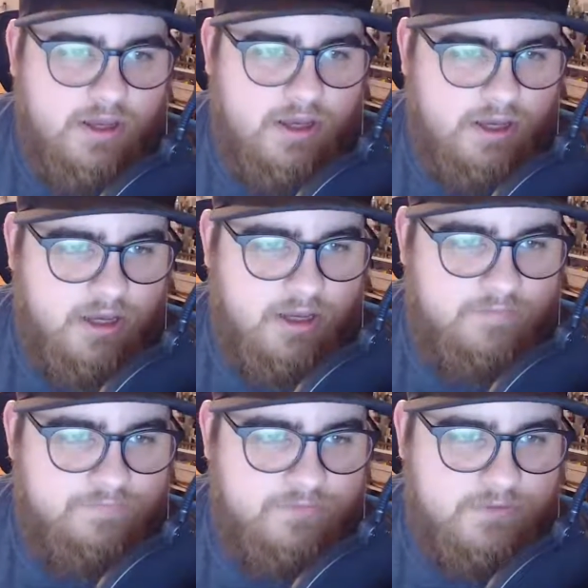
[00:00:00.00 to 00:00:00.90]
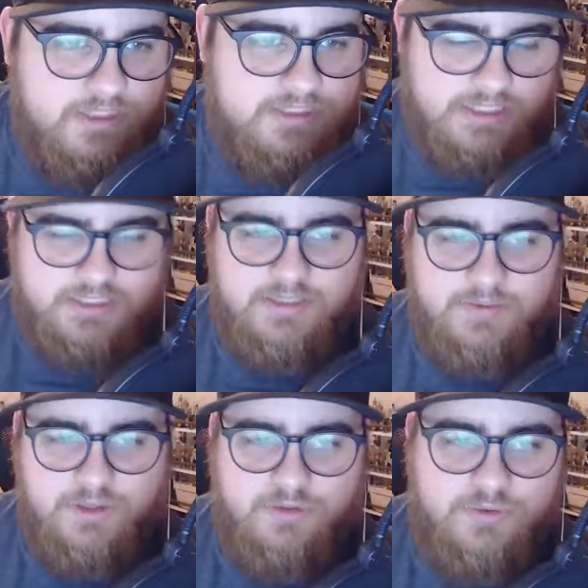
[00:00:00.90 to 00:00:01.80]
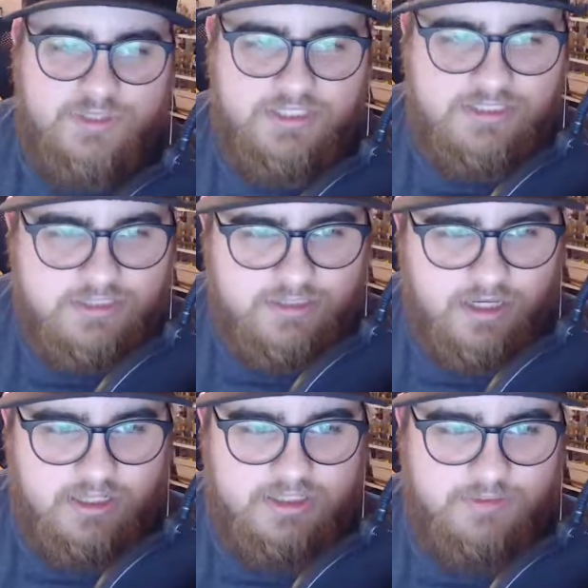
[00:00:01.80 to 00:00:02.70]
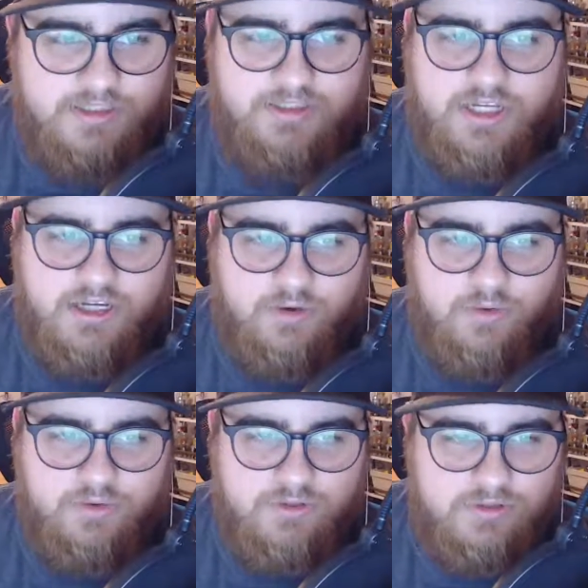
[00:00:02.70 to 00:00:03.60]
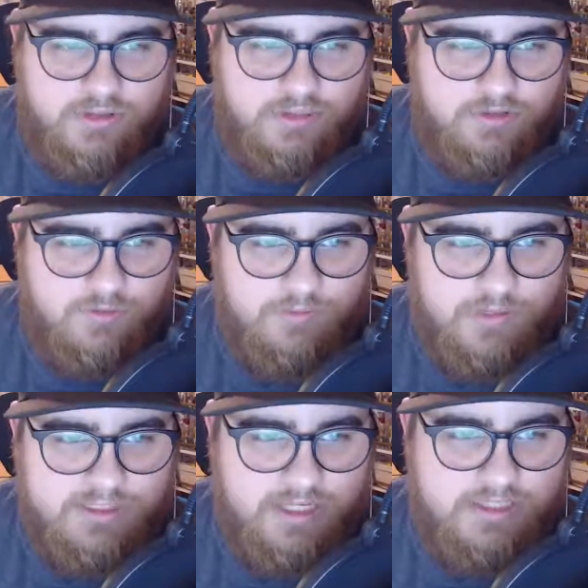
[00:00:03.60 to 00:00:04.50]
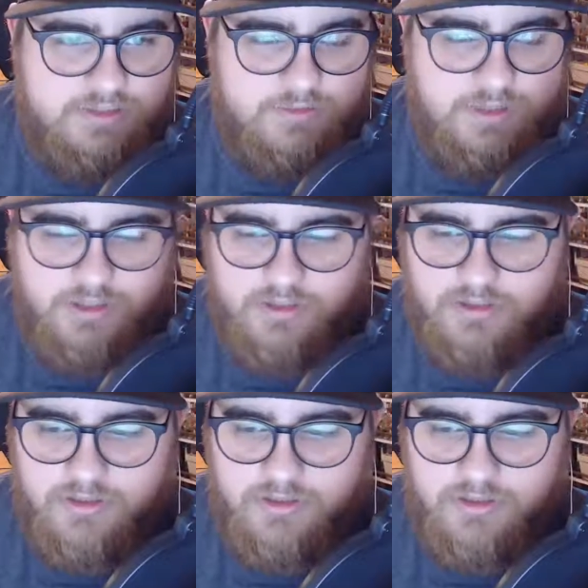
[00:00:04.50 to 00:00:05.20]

Let's get into some of the new releases. Some of these are kind of old, just because we missed last week.